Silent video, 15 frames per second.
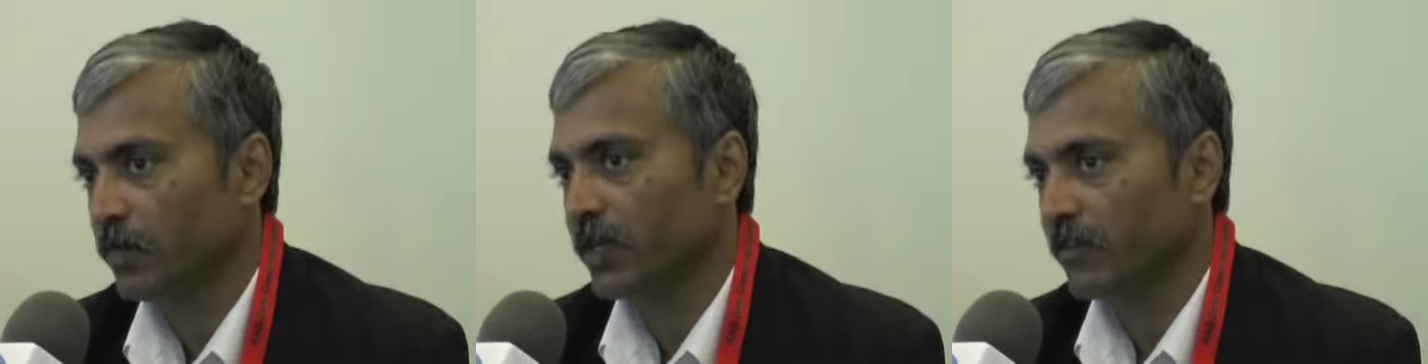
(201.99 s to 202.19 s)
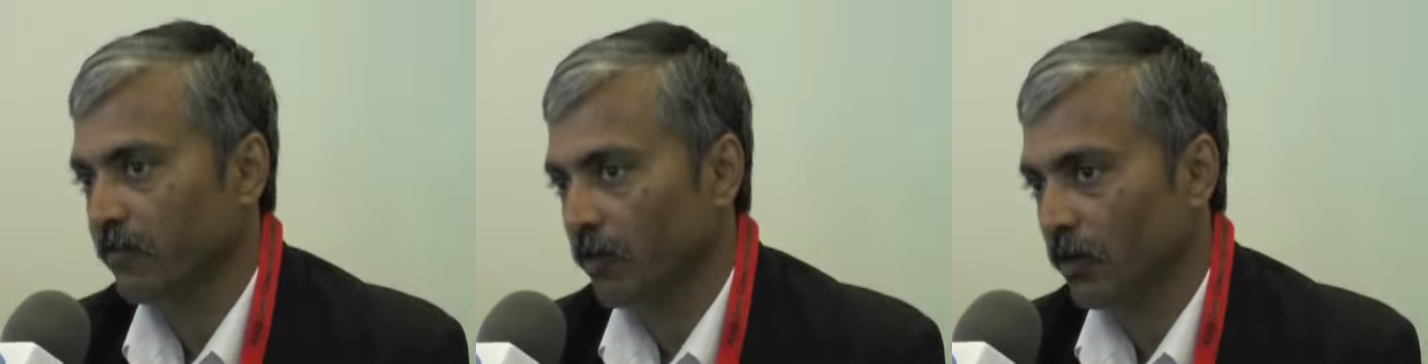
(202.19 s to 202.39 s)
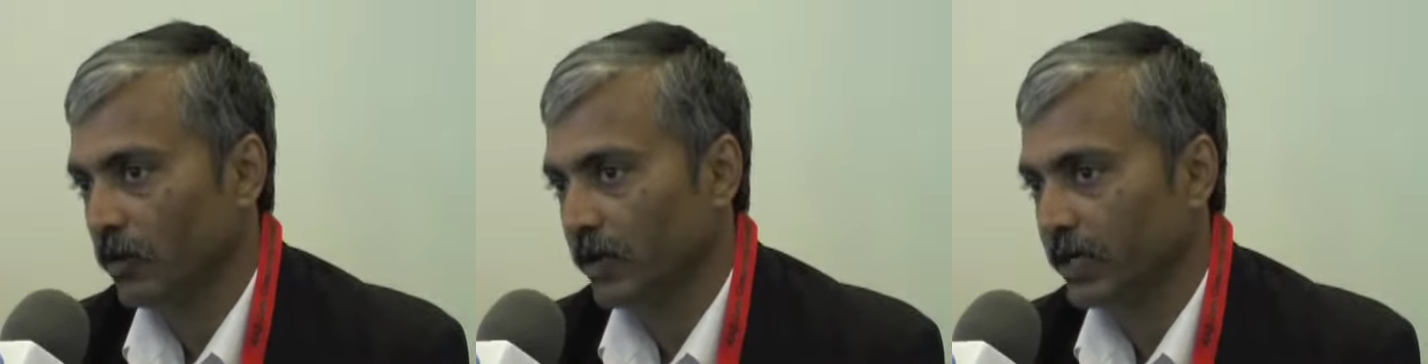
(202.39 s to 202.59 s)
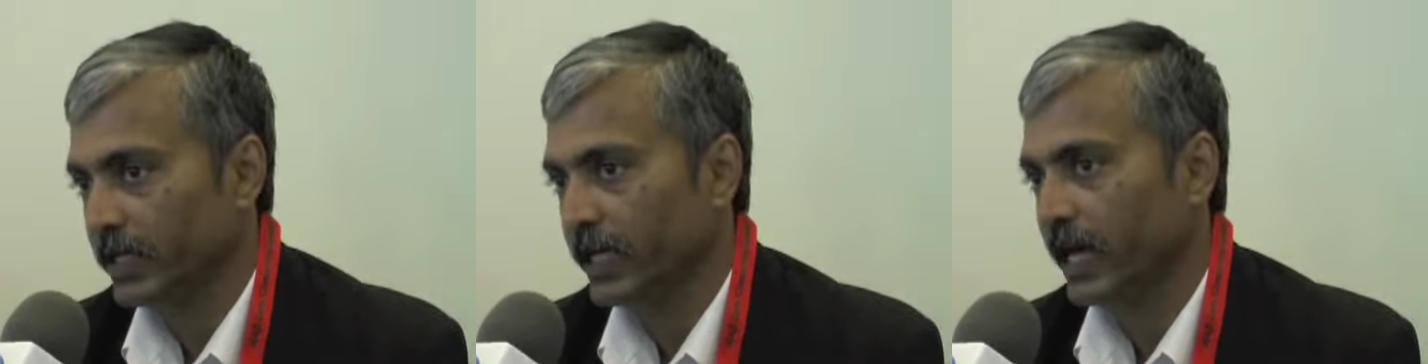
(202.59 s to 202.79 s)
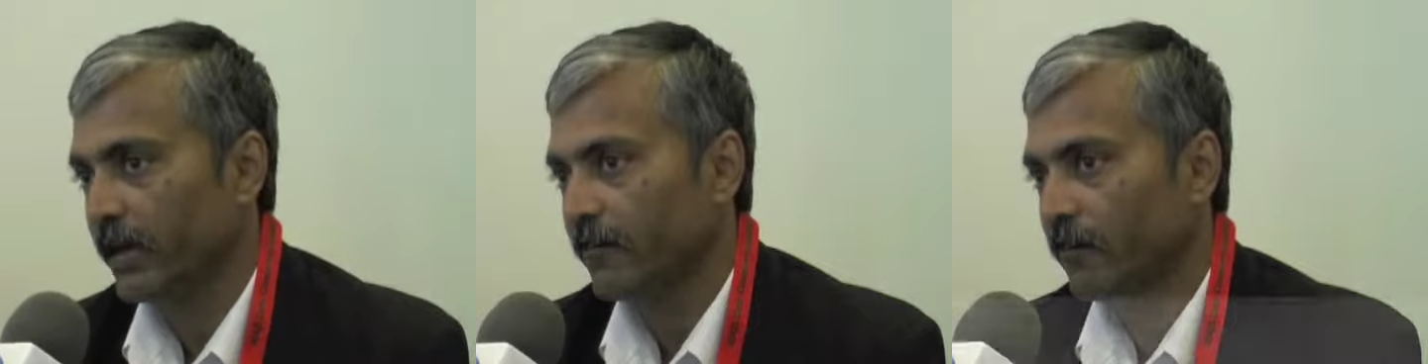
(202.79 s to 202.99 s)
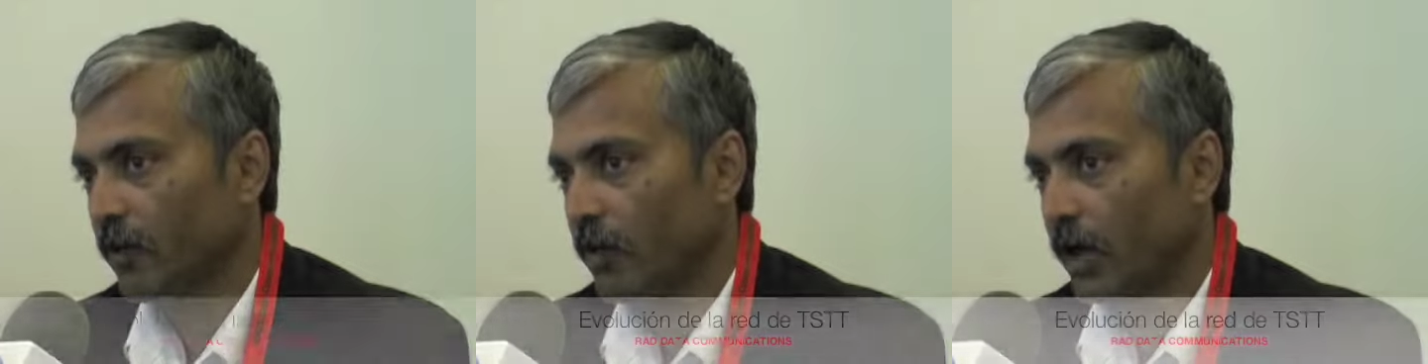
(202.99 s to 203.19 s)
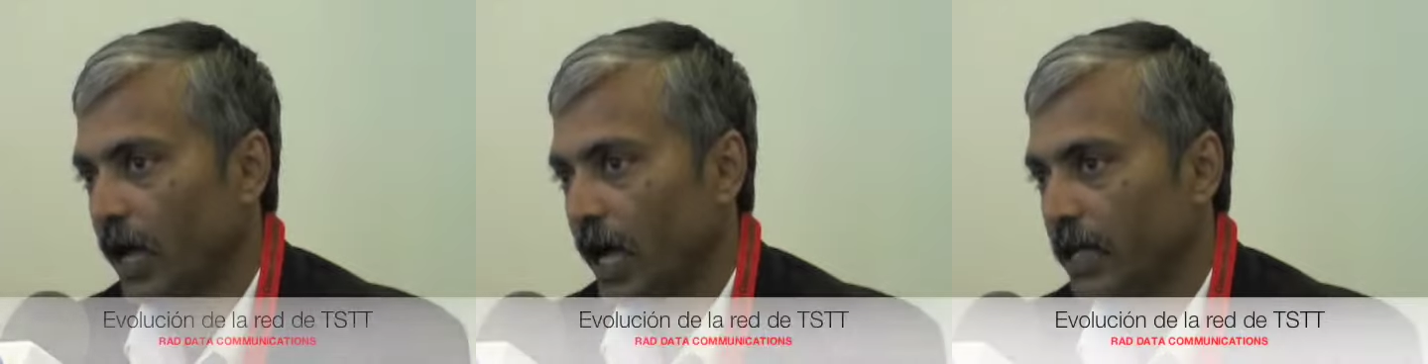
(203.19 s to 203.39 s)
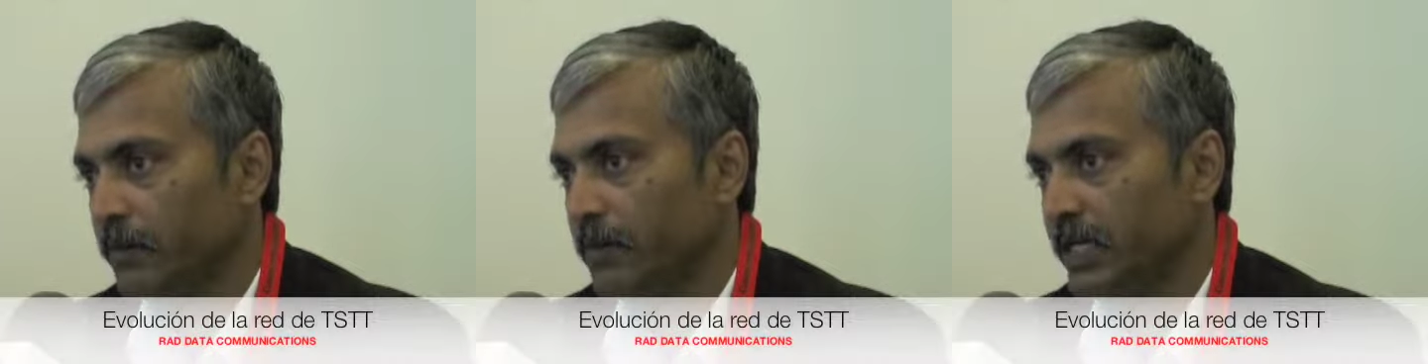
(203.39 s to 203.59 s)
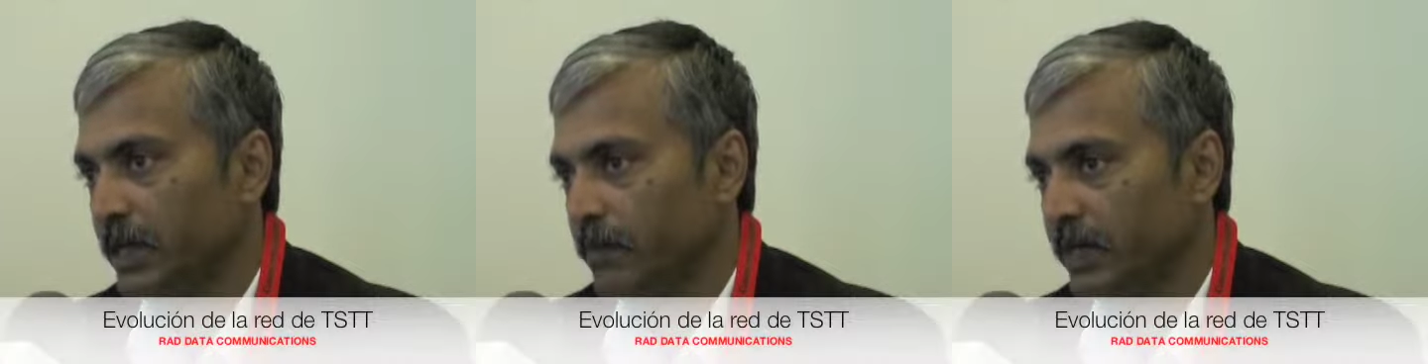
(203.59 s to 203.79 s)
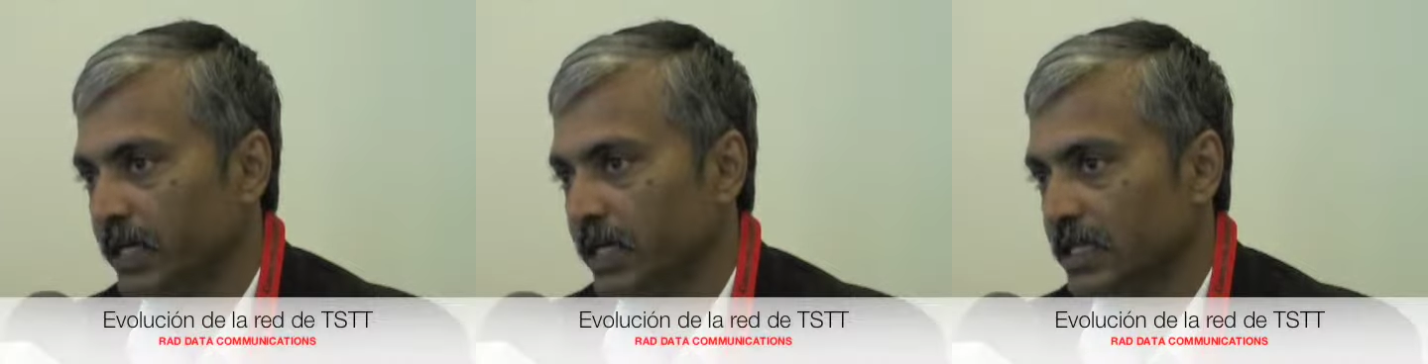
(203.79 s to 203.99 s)
we already have our IP
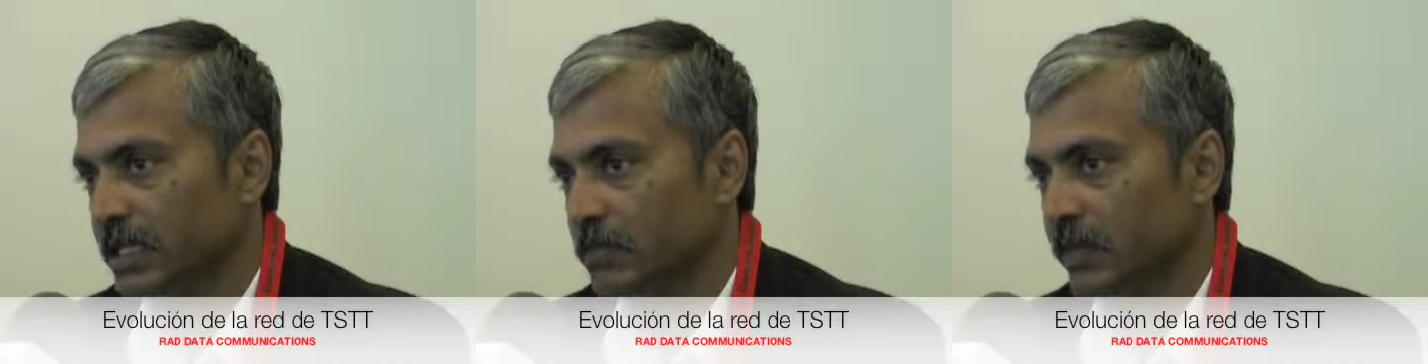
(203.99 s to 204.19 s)
MPLS